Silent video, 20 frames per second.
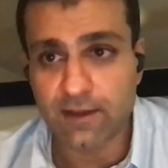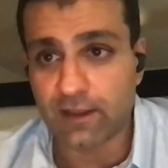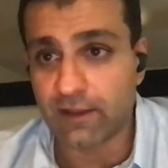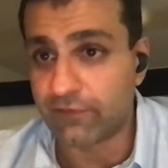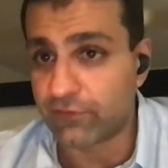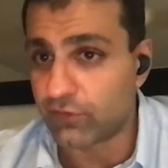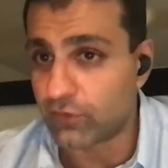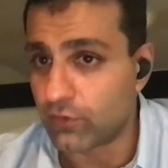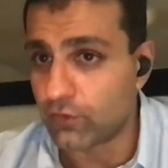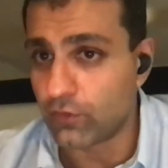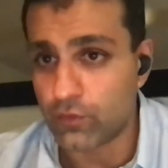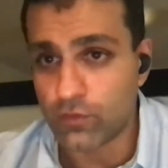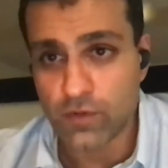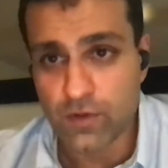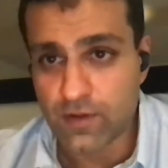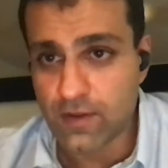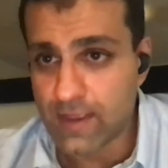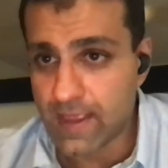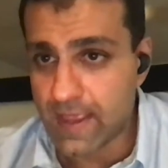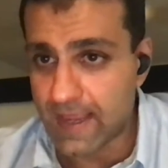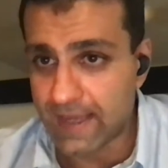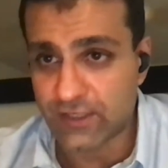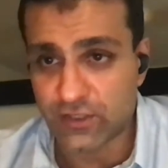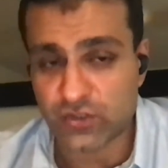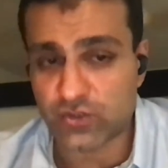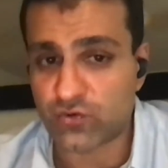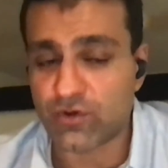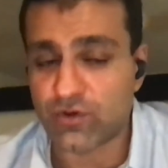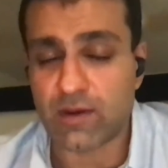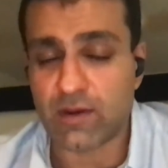gives you
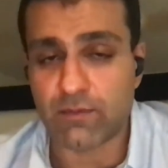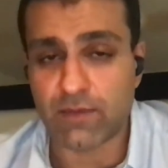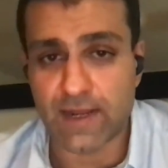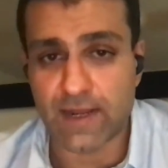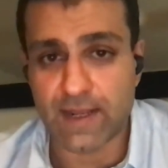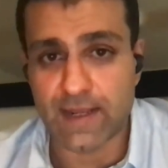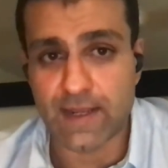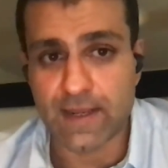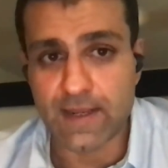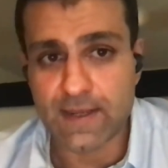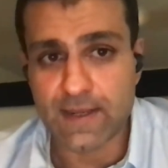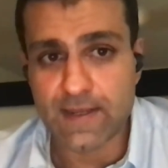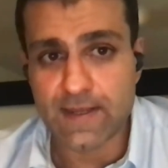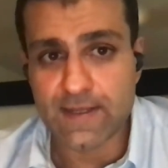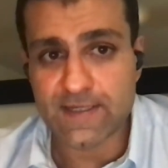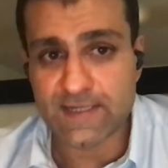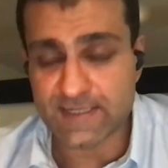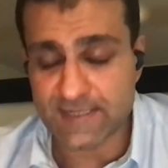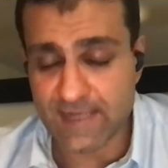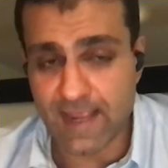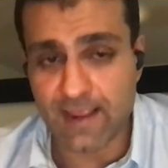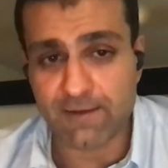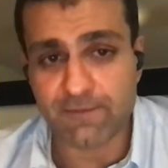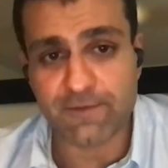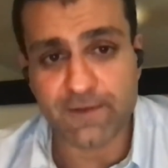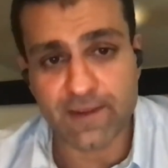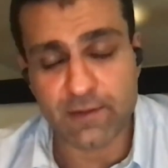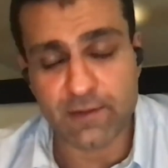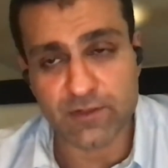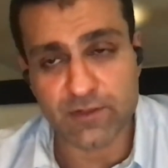extremely
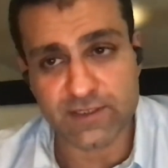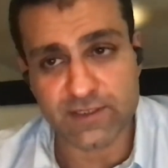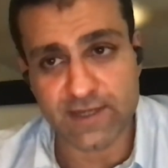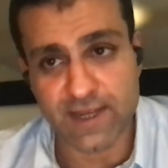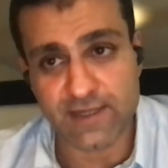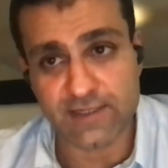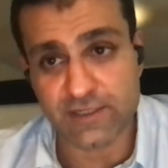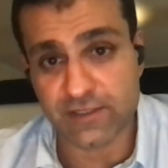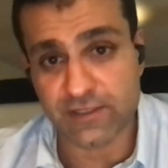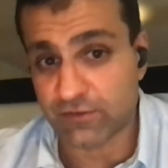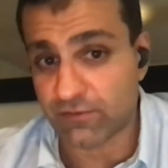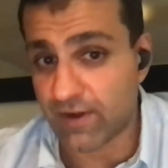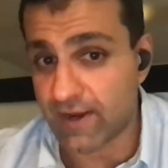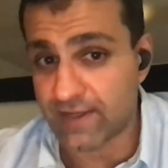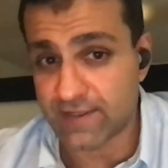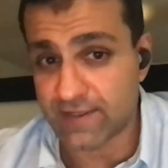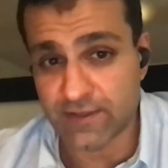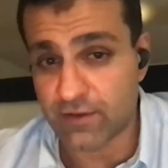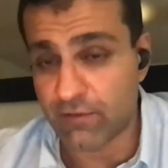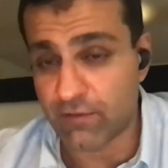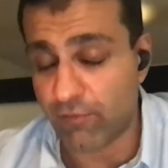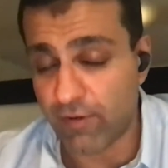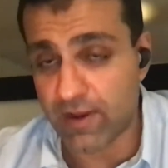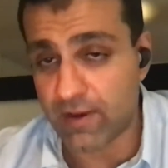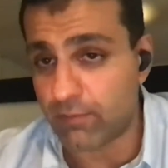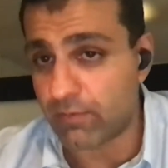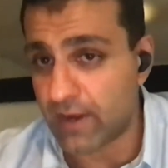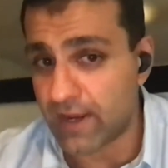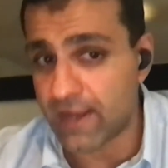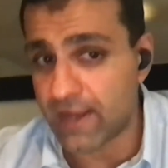safe hemostasis rates, and the
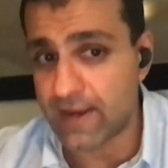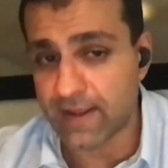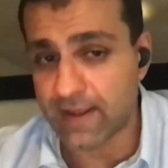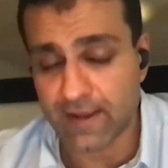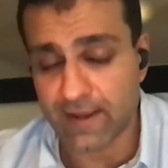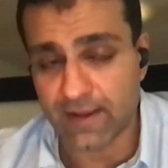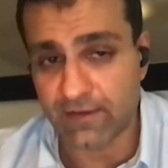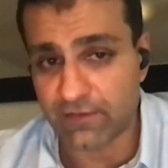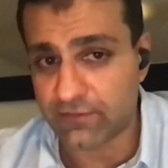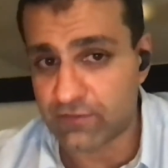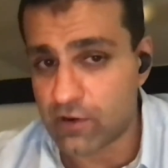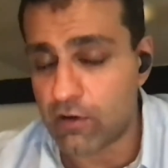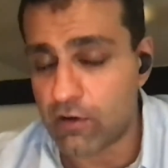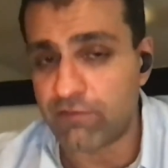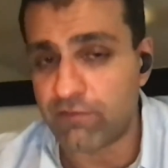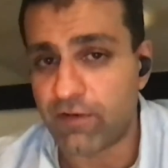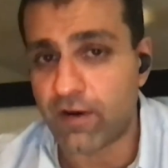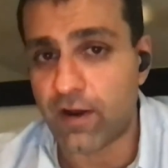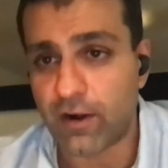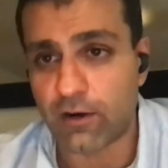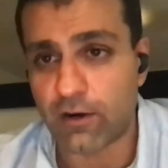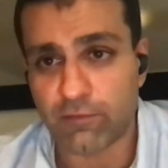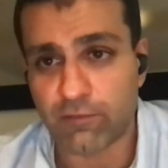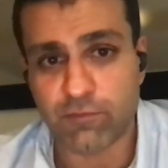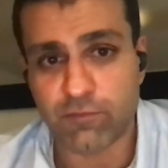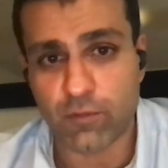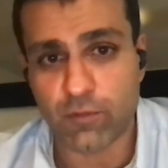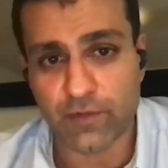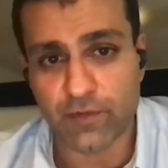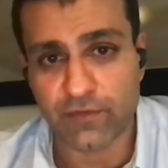rebleeding is not far off
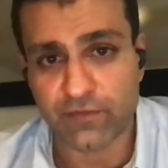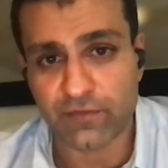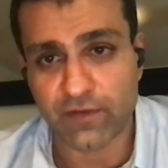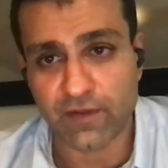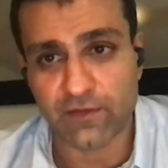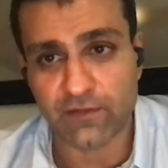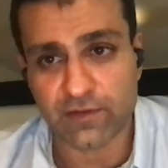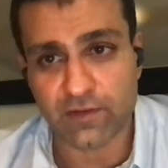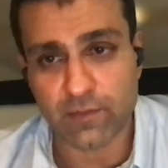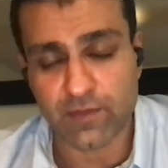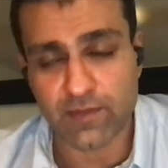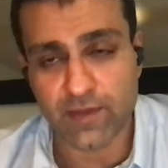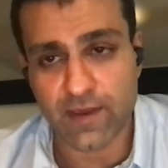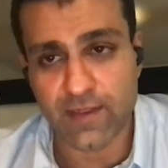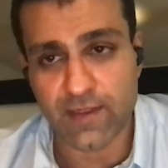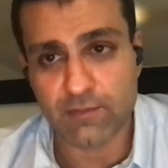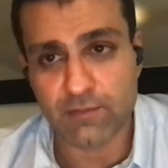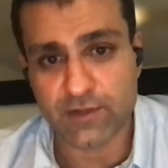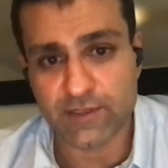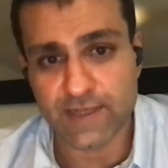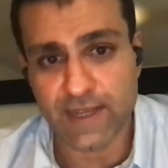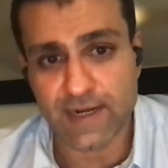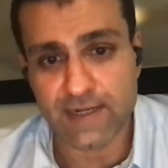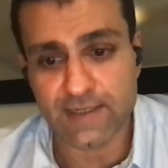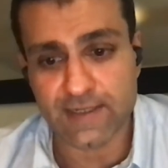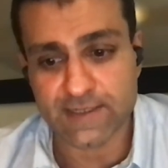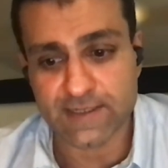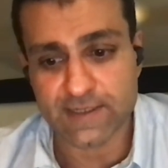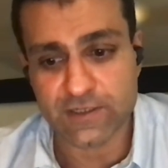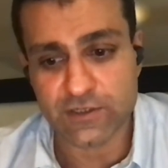what we see in some of the other
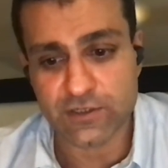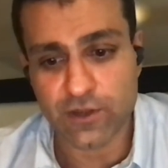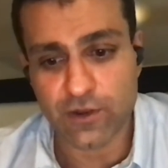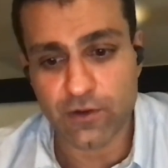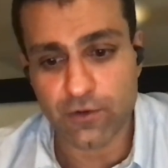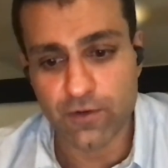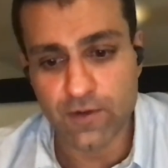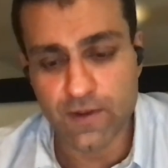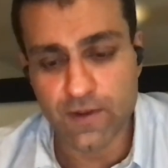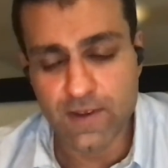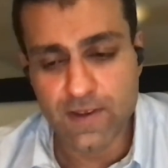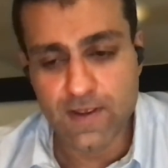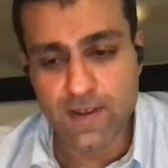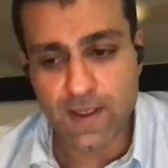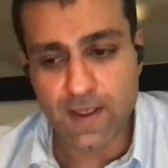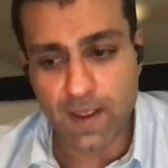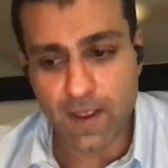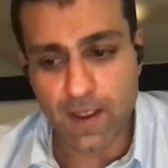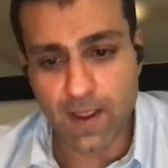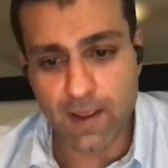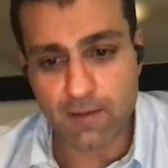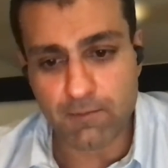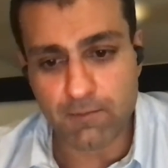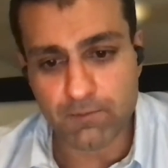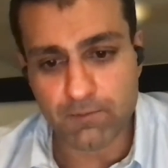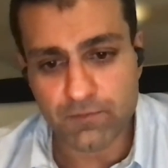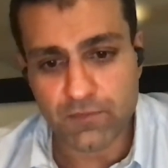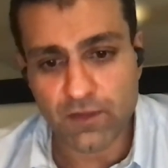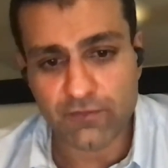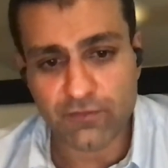modalities. So
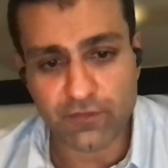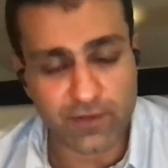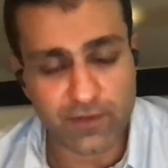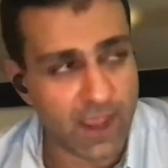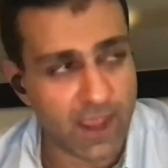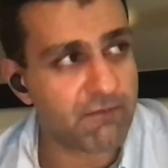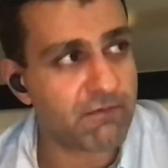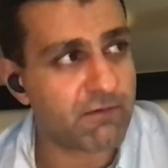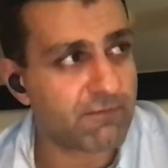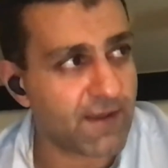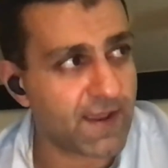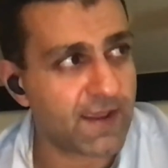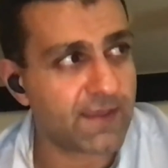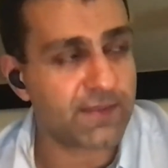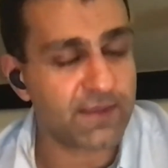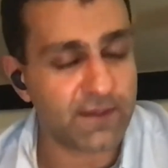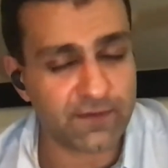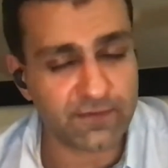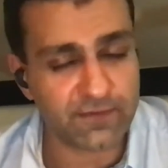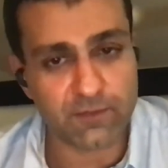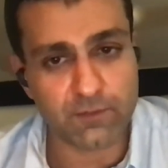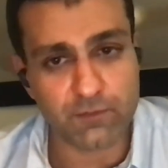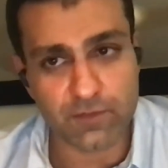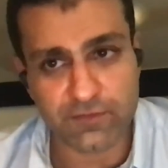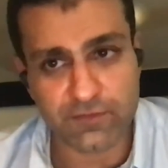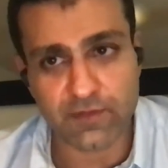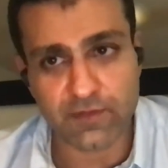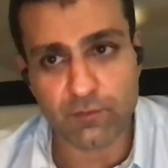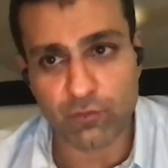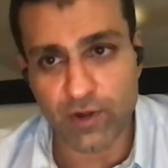yeah, Vivek, there's
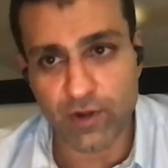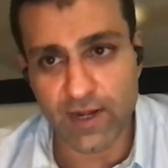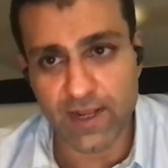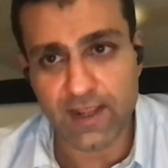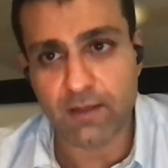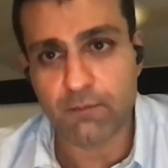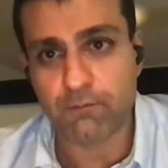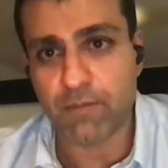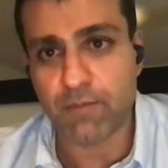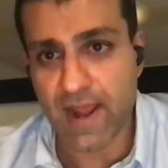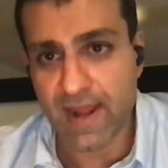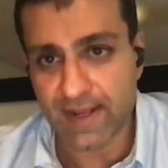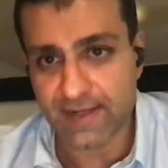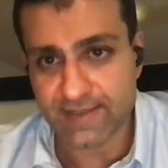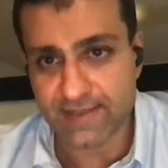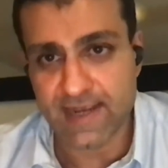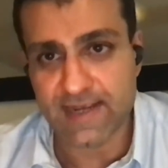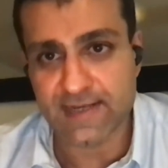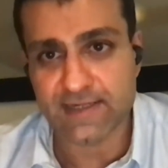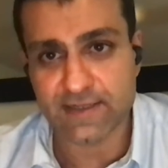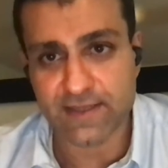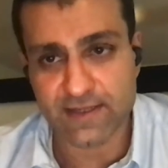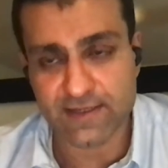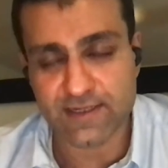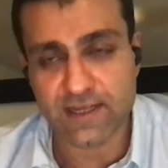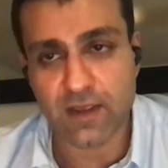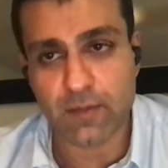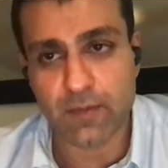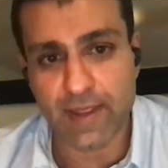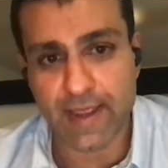some really compelling data that's
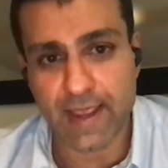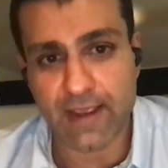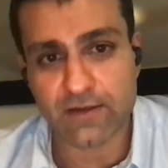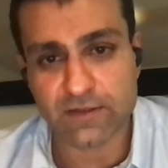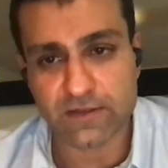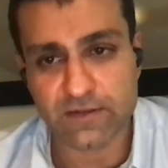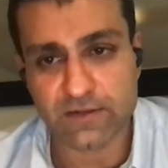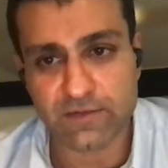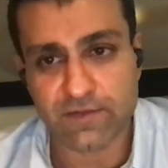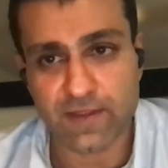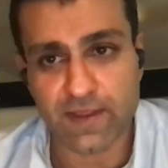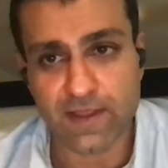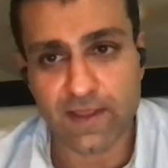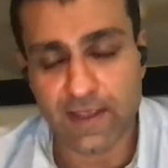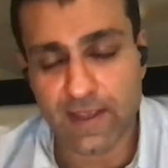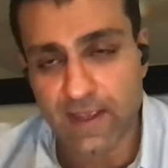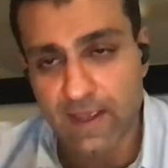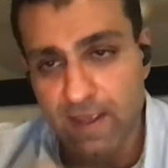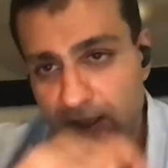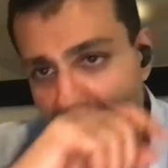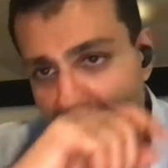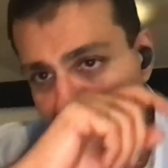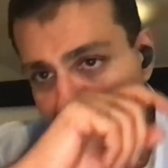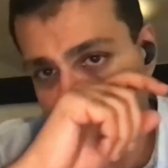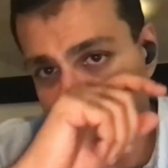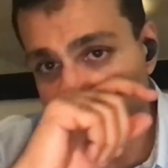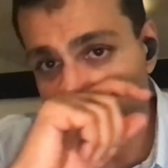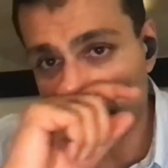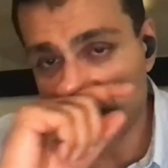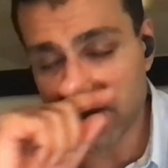coming out of the
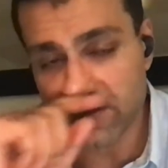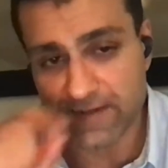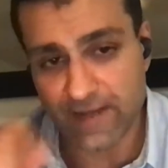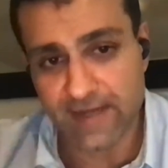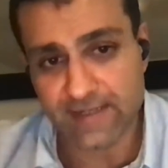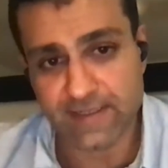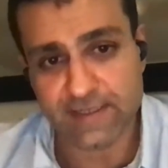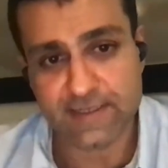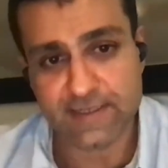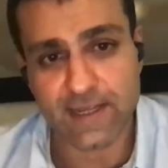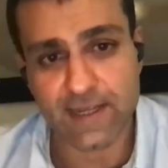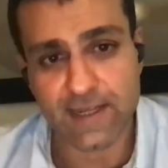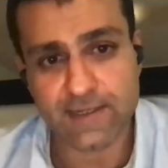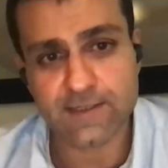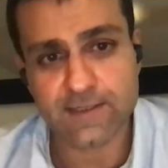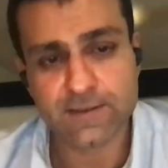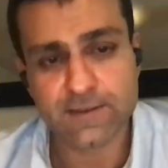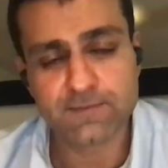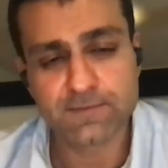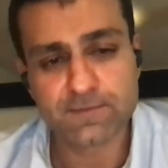data set.